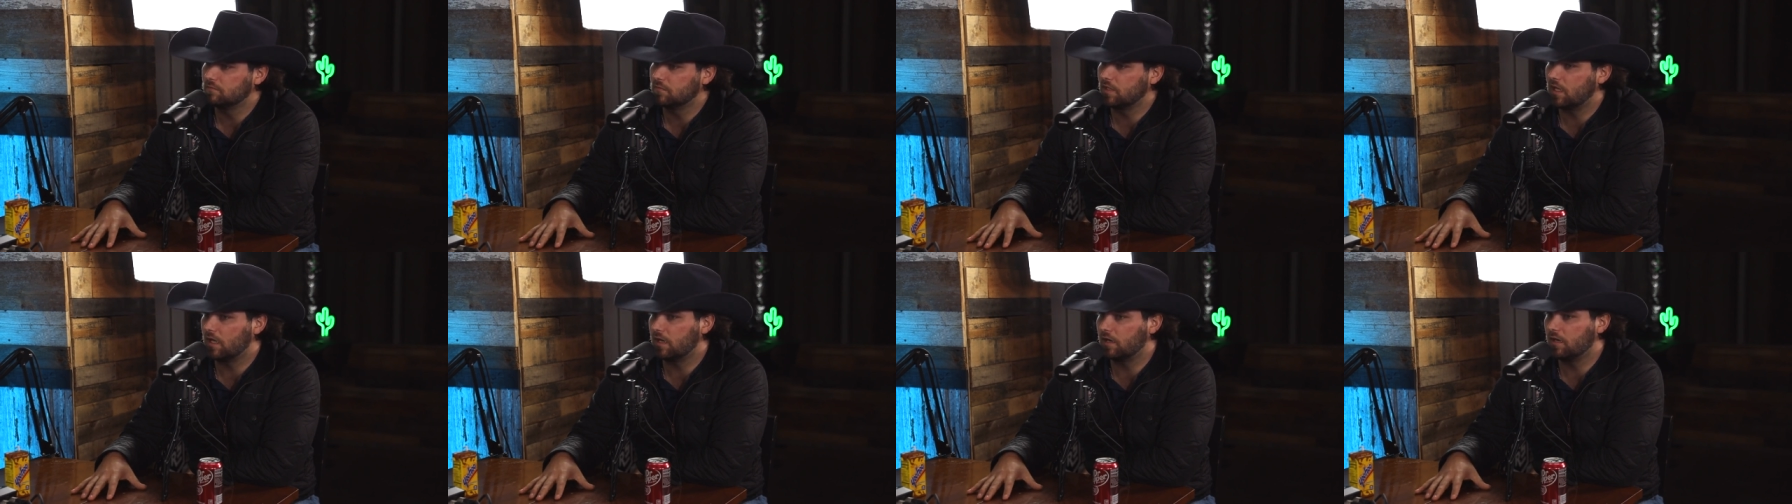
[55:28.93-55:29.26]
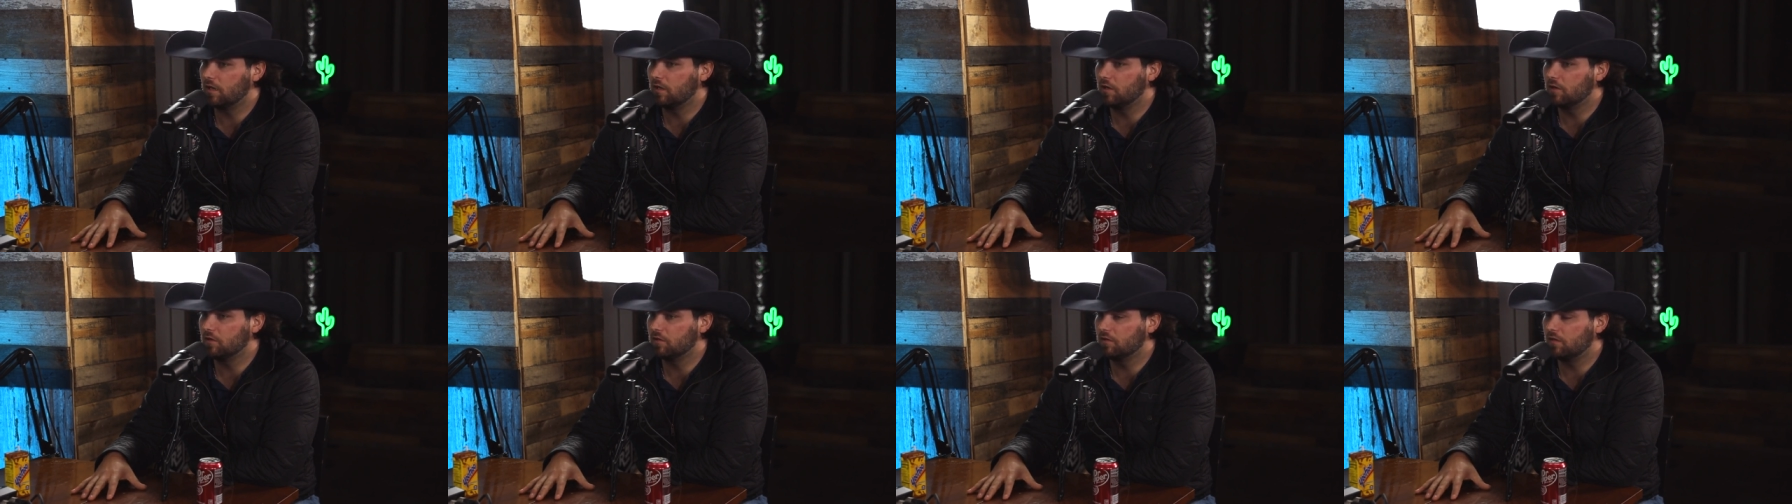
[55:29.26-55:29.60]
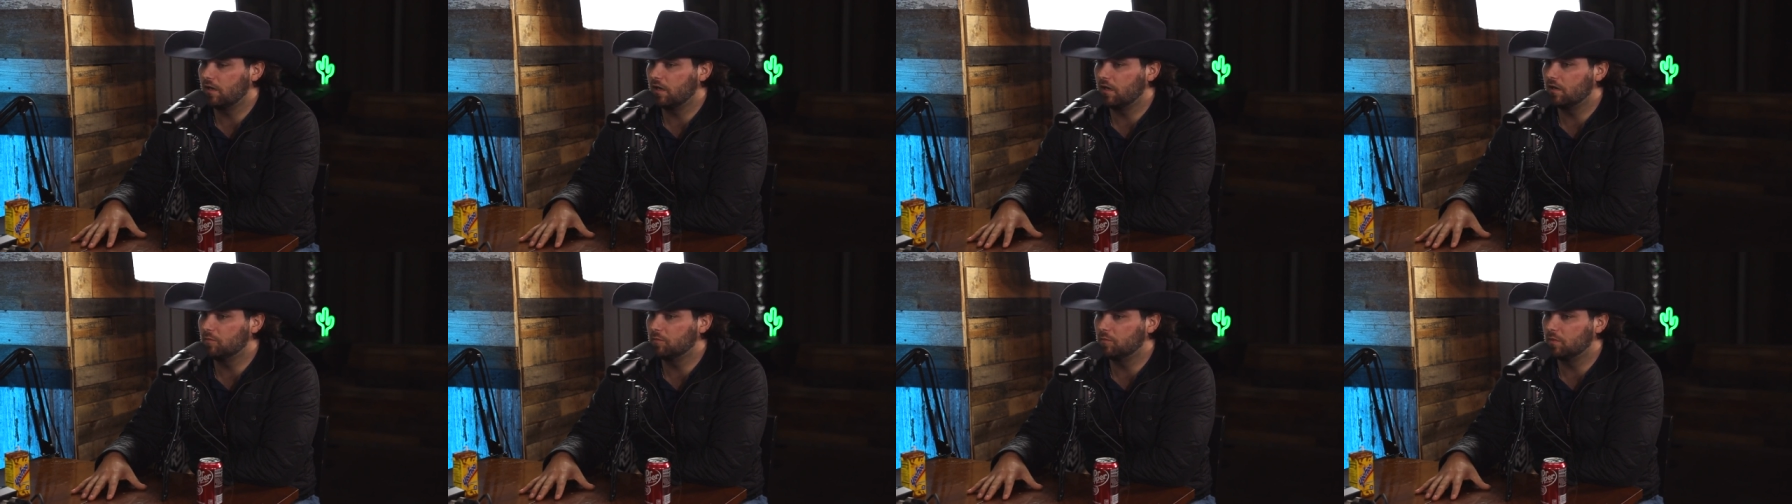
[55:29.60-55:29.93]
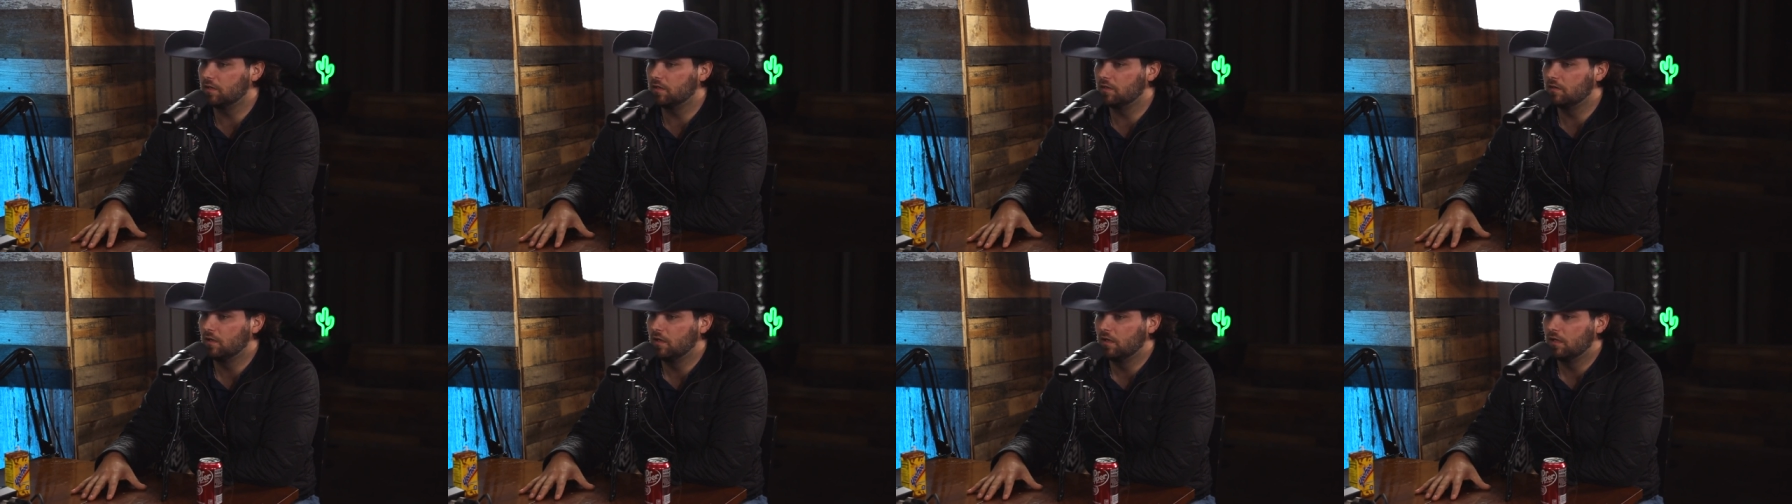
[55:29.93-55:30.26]
kind of here and there,
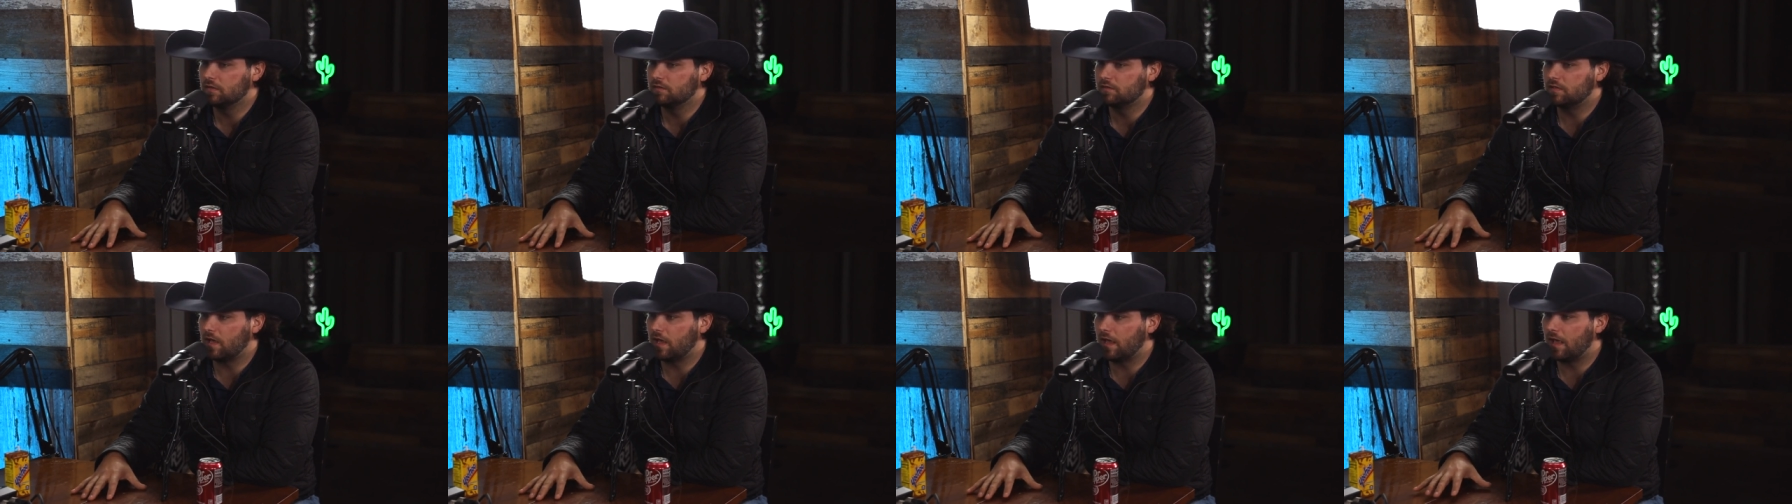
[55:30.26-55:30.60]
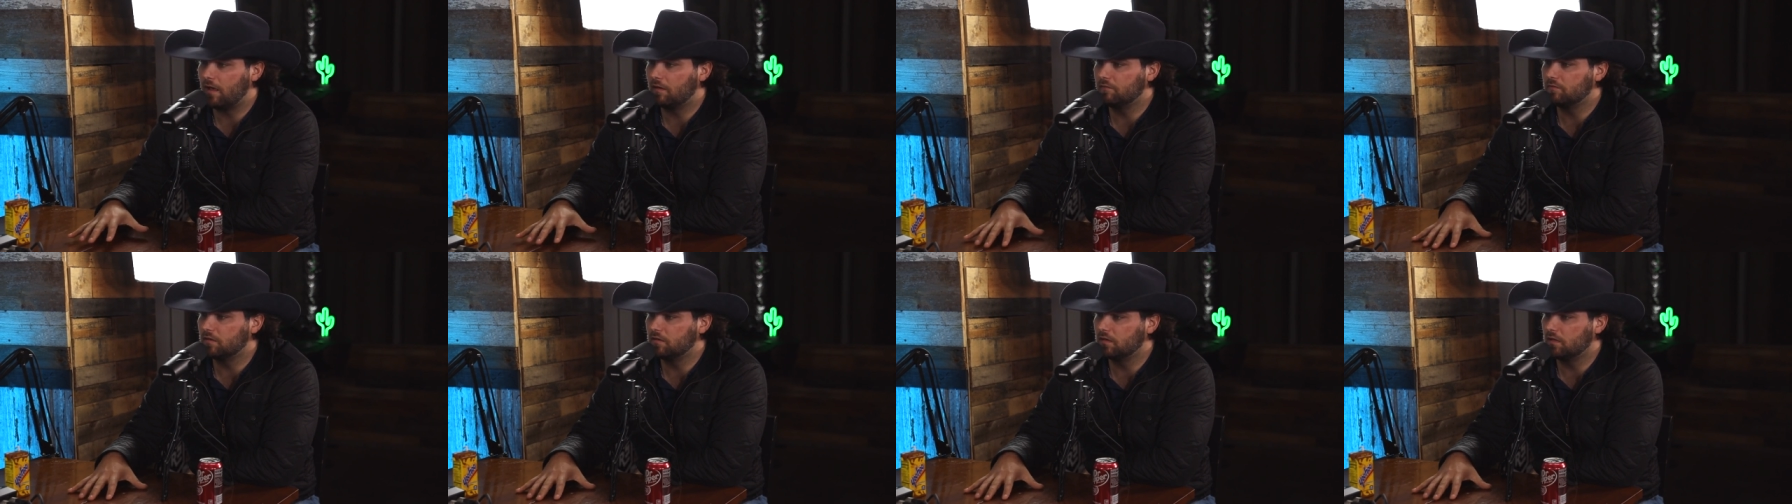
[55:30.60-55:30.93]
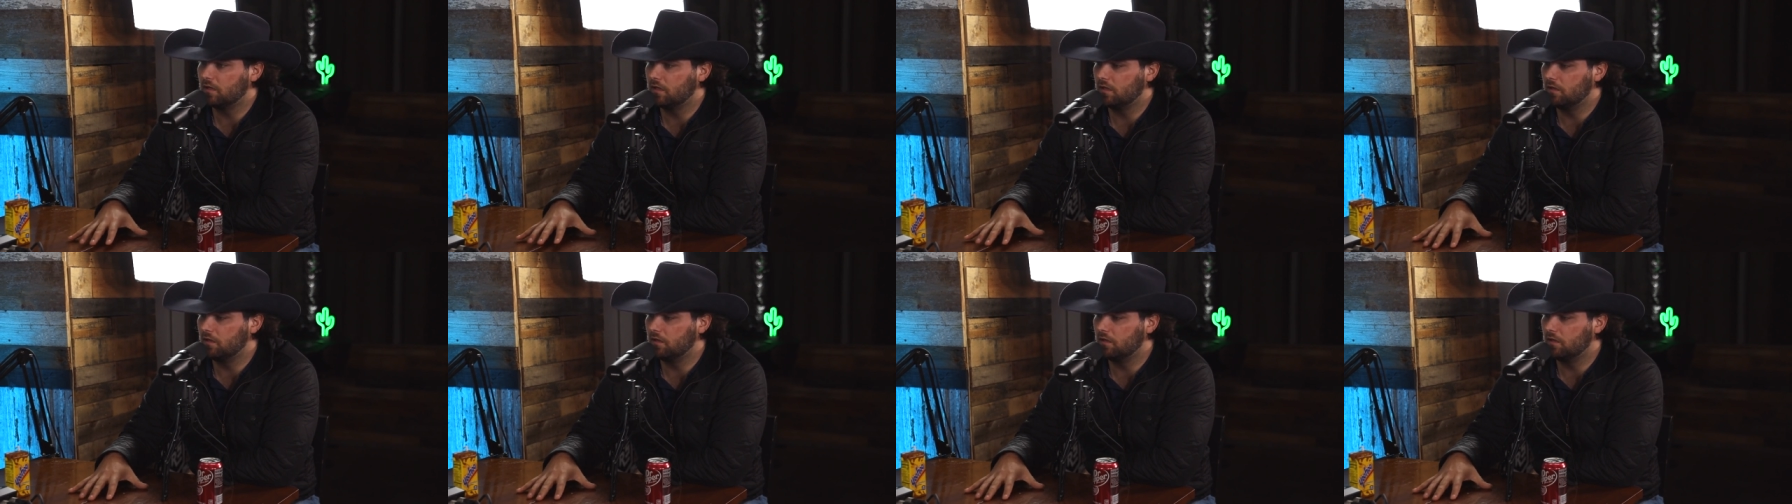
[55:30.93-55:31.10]
but to have a,